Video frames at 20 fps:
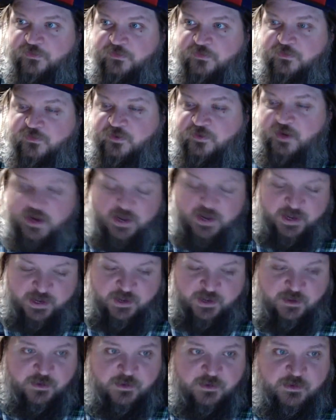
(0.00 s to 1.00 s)

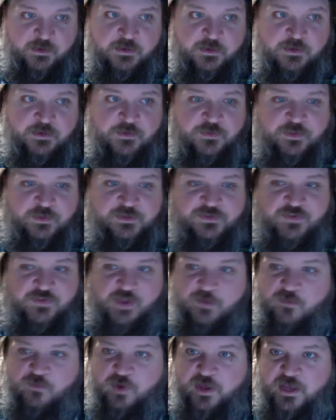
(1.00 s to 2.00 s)
today the
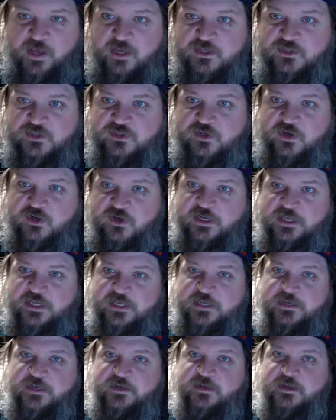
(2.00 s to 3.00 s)
same way I
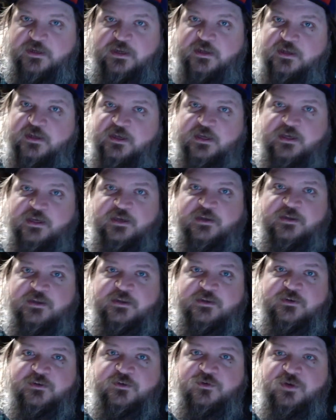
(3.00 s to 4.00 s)
started
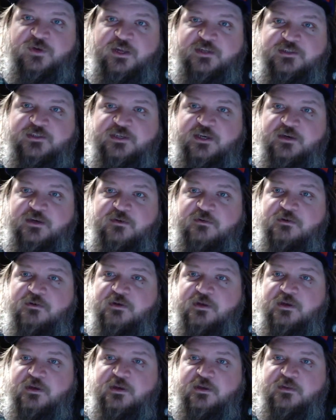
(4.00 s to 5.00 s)
2 days ago,
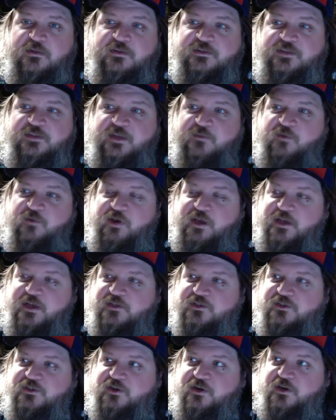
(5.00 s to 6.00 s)
the same way I
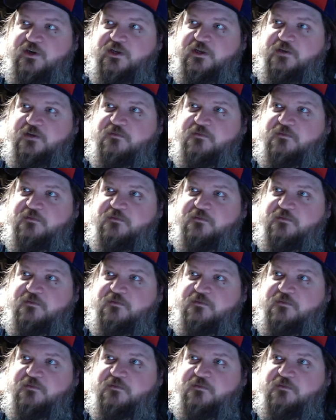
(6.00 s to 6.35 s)
started